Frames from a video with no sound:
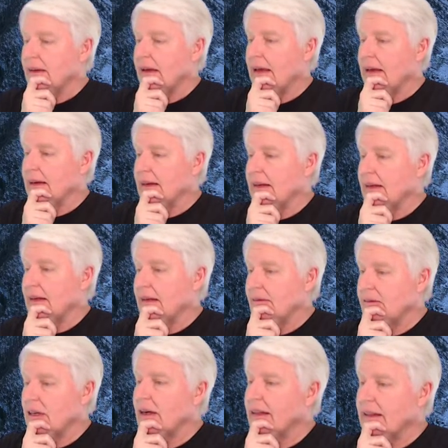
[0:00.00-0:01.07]
And
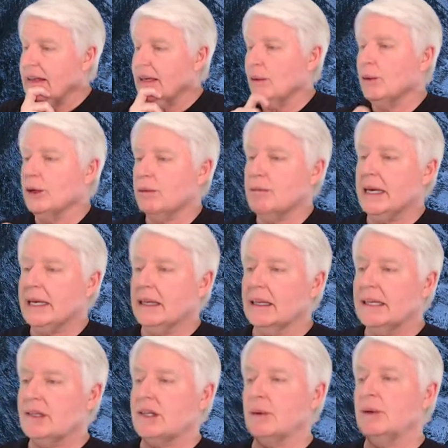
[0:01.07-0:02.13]
so I think it would be. At
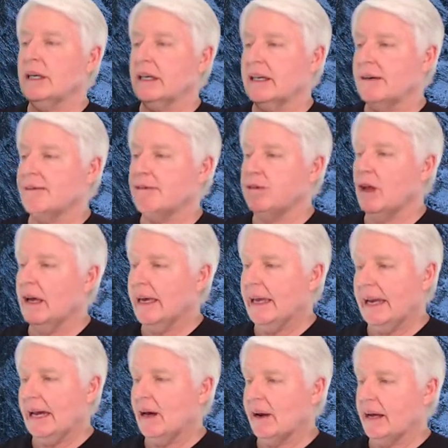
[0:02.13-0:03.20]
least it wouldn't come
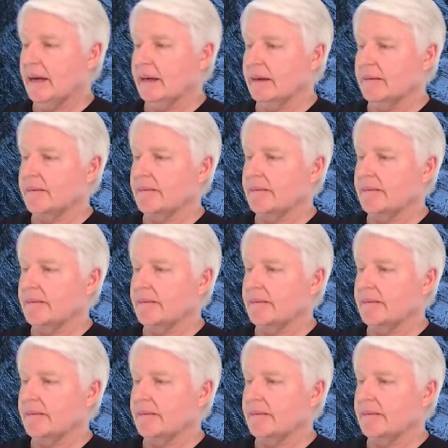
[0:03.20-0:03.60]
flying out at you.